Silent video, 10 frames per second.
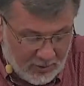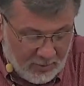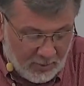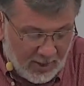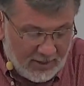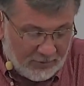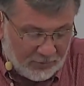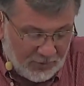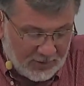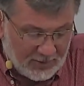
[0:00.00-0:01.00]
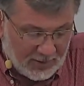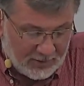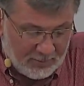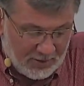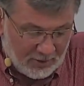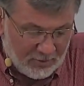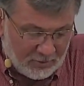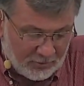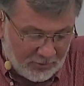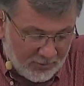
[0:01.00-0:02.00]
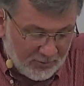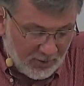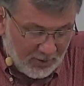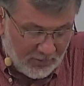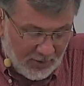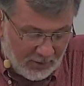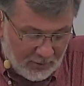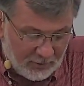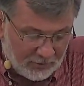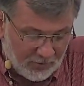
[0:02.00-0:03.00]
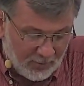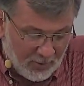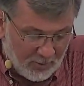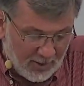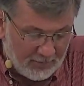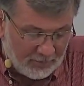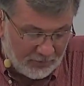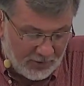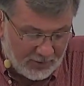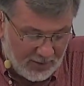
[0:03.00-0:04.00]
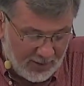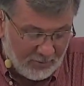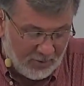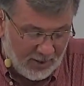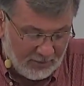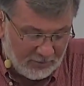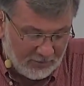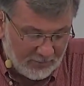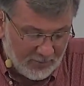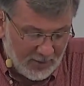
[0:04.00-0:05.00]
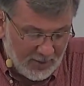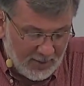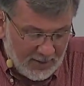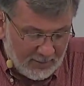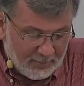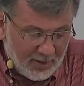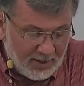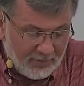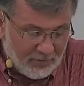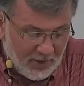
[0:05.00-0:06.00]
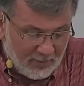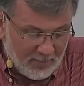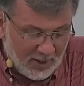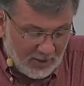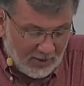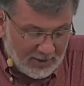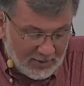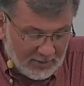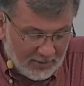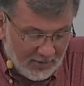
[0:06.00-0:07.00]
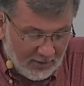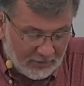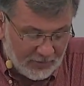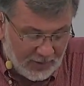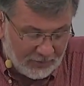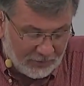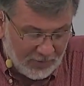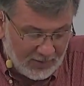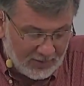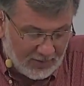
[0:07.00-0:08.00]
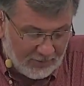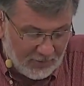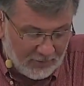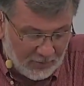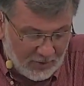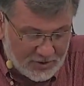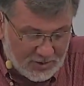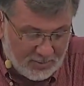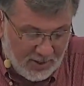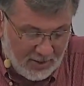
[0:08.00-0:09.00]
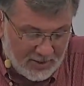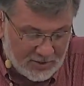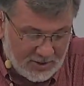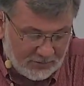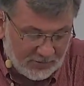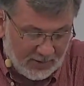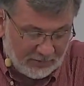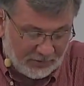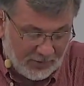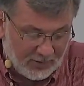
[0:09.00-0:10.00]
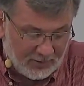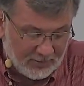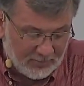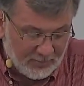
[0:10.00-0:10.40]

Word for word: a wife? Seek not to be loosed. Art thou loosed from a wife? Seek not a wife. But and if thou marry, thou hast not sinned, and if a virgin marry, she has not sinned.